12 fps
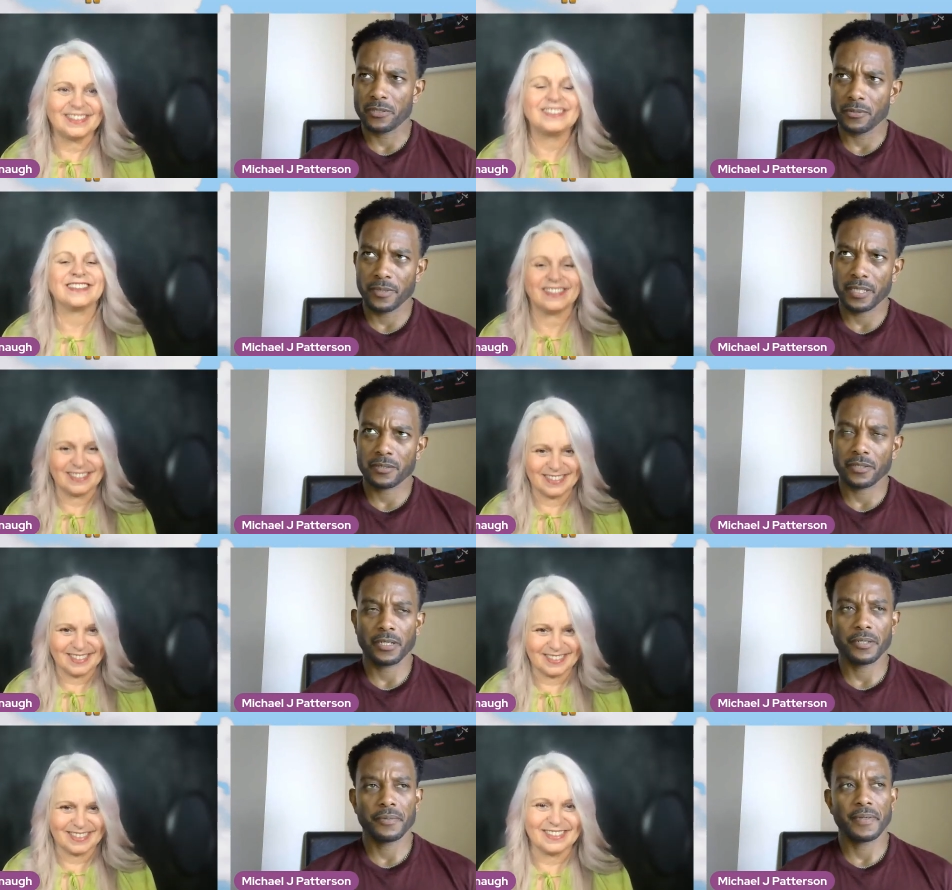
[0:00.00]
Speaker 1: two weeks
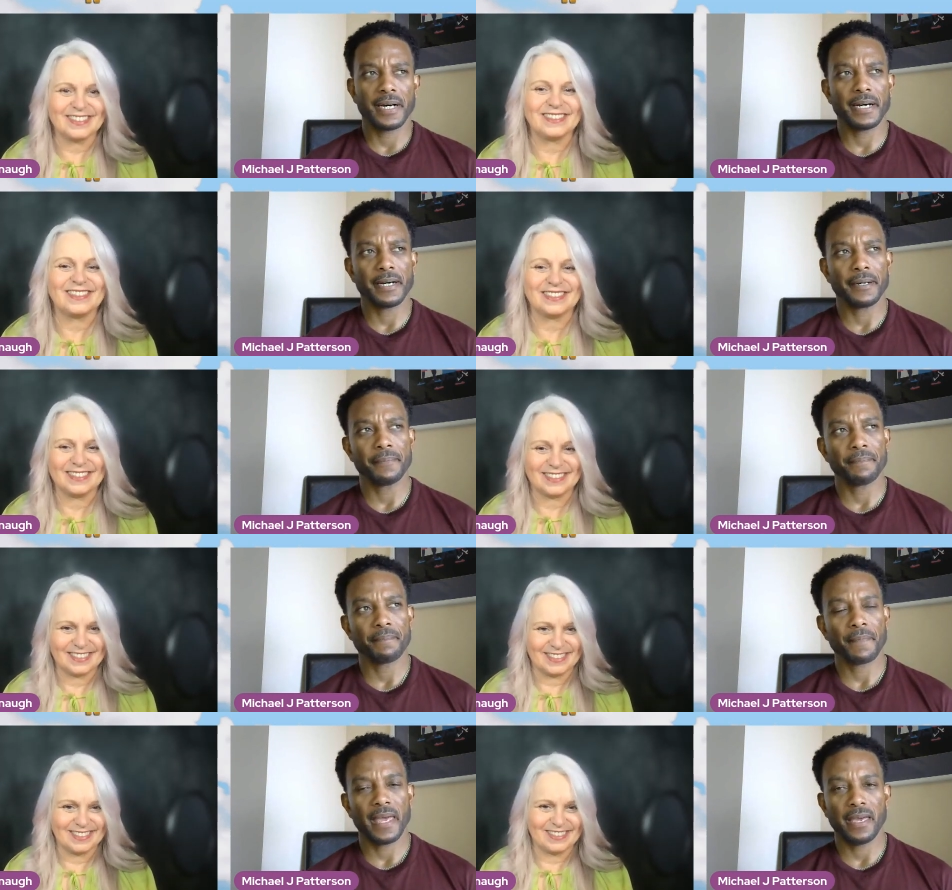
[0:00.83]
ago.
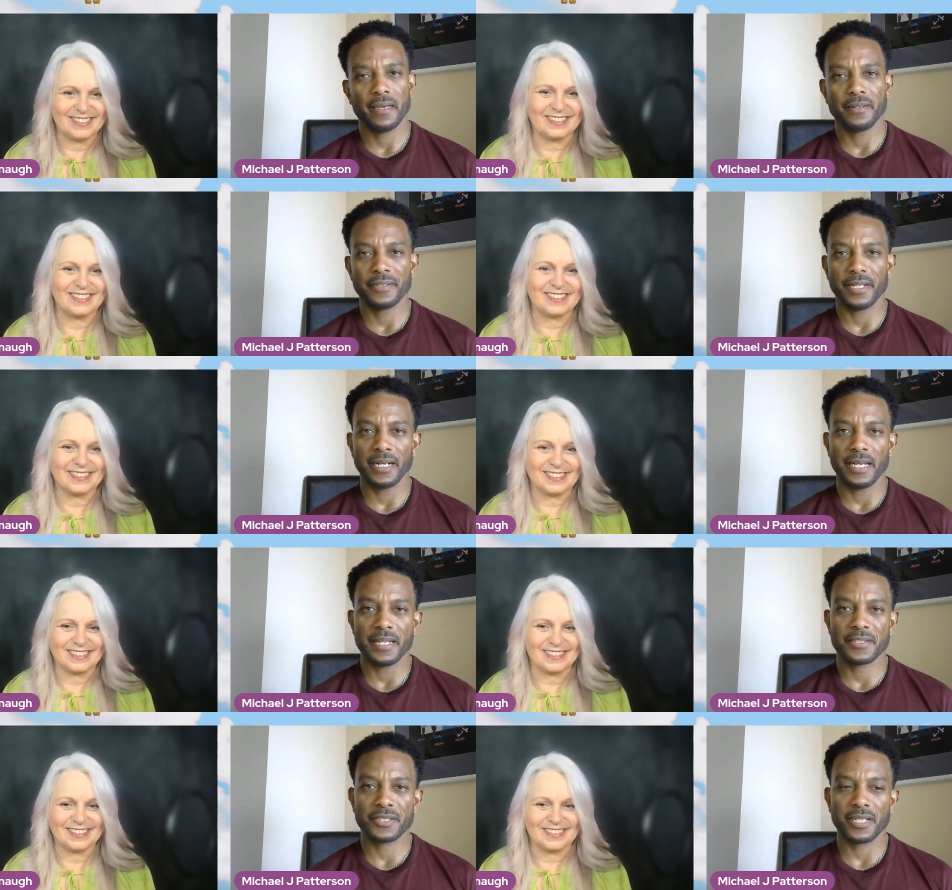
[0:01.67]
Um, and uh,
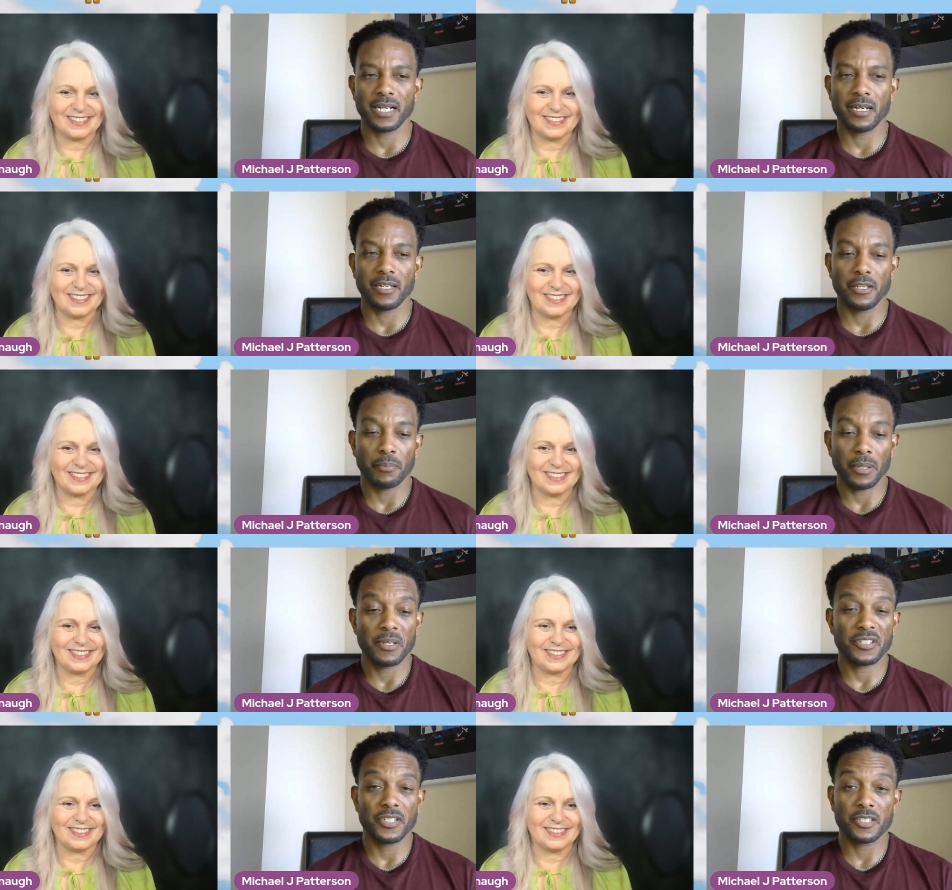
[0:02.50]
it's uh, the
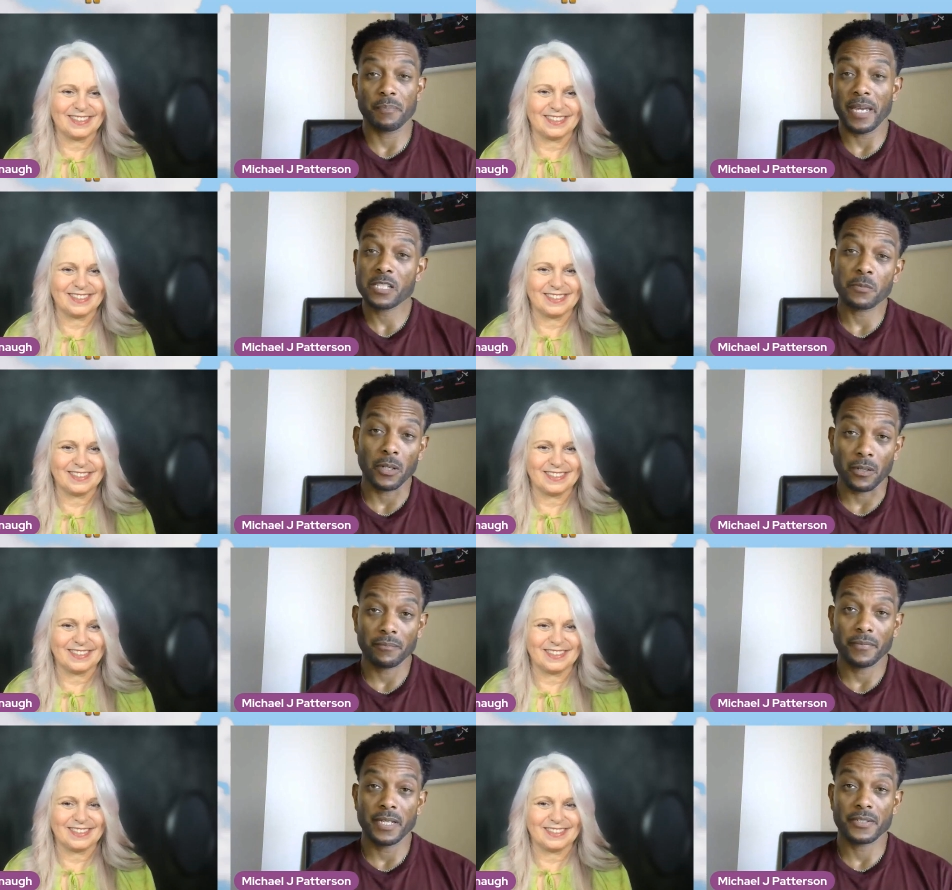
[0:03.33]
premise is
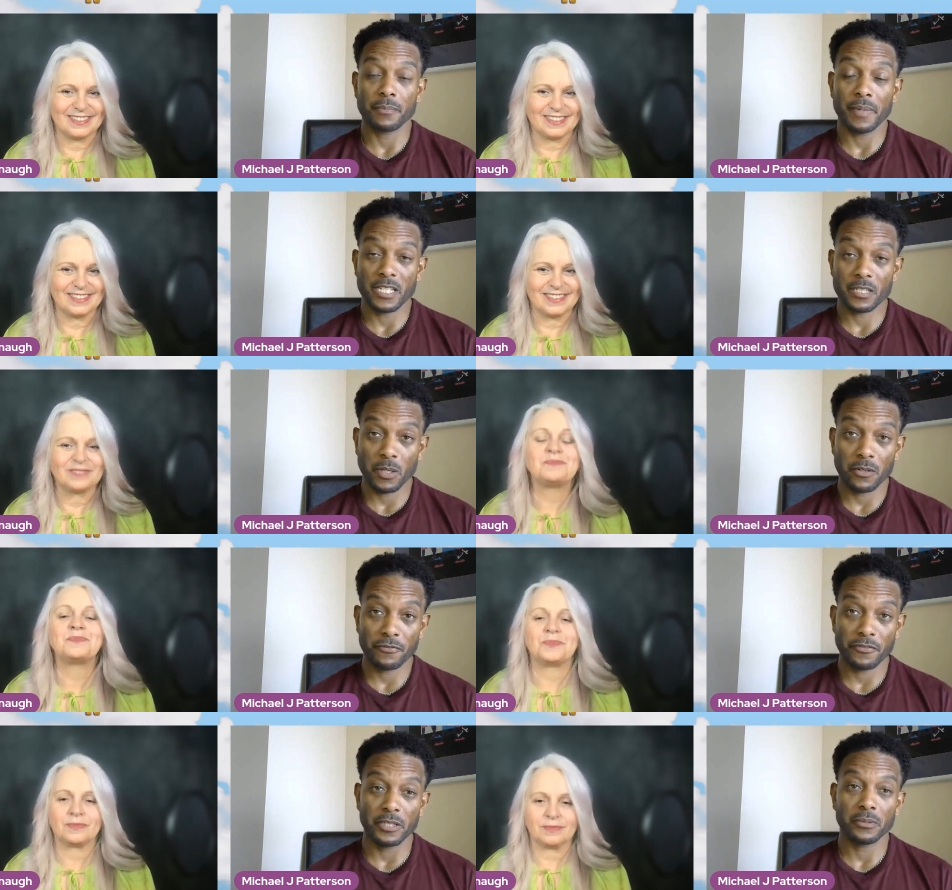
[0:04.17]
baseball. It's a
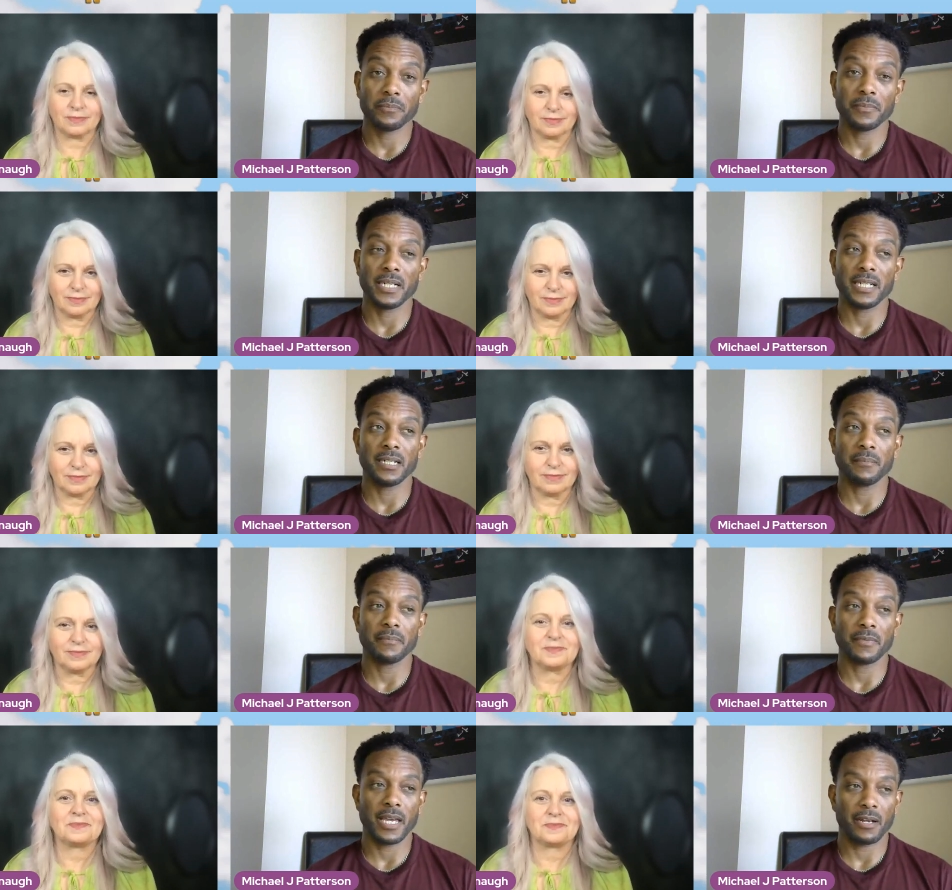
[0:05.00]
baseball film.
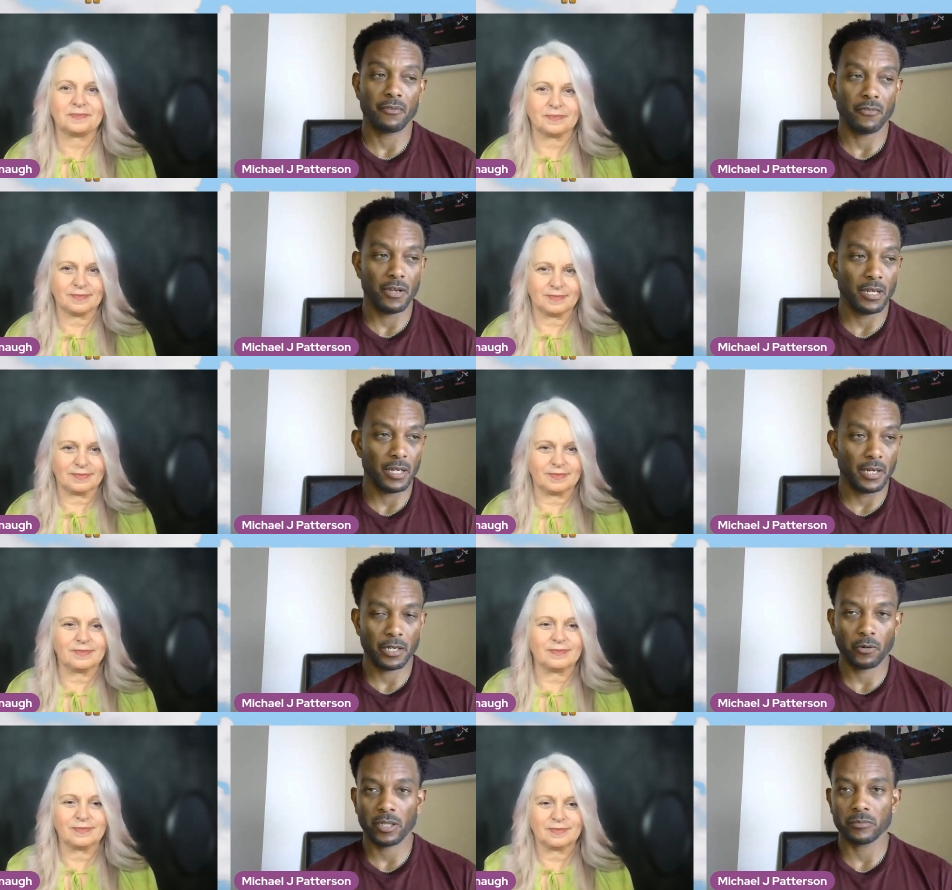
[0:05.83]
Um, got a, a,
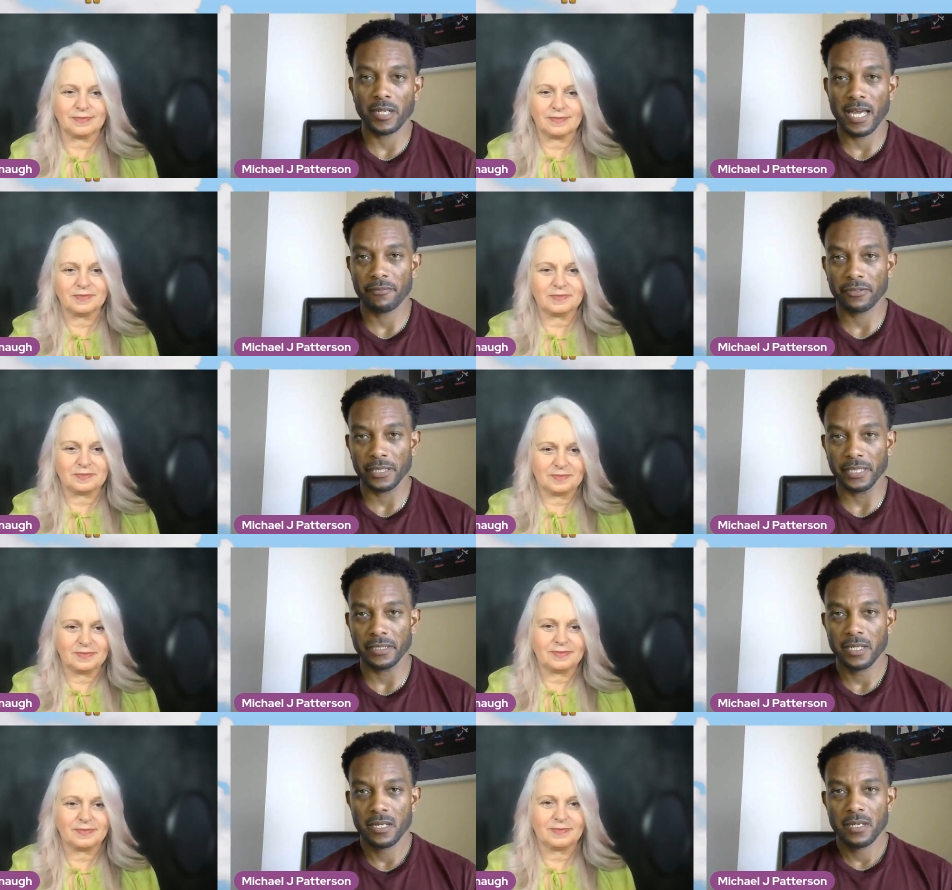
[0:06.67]
an incredible
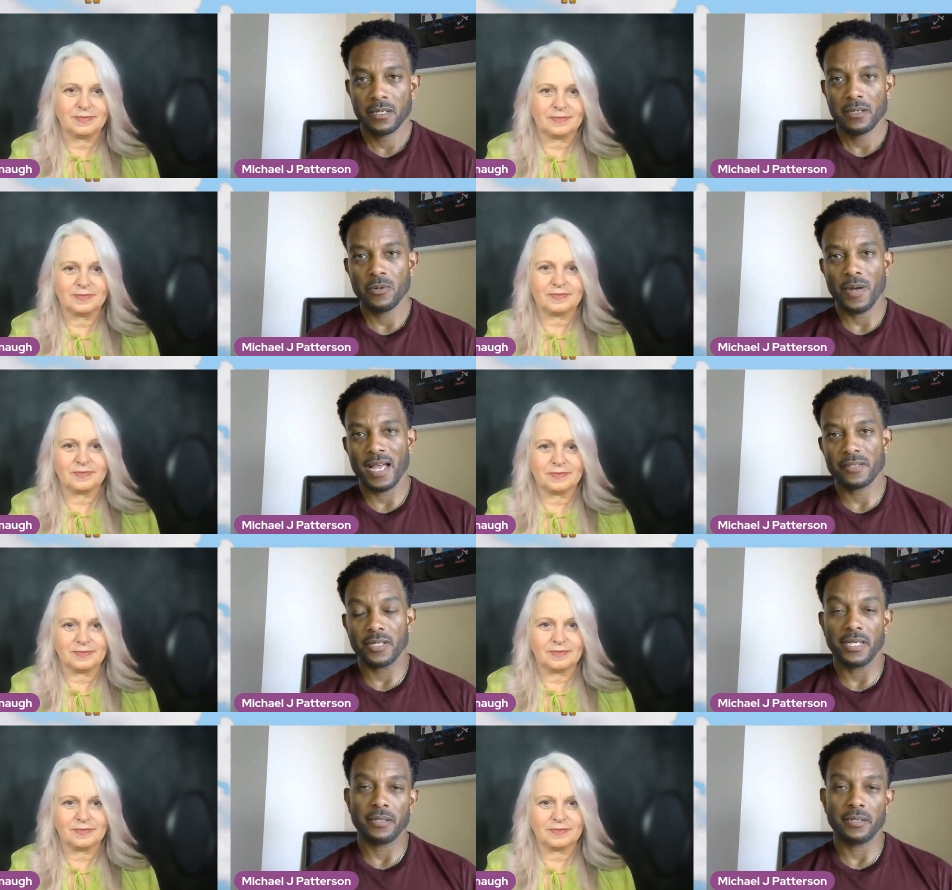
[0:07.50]
athlete who has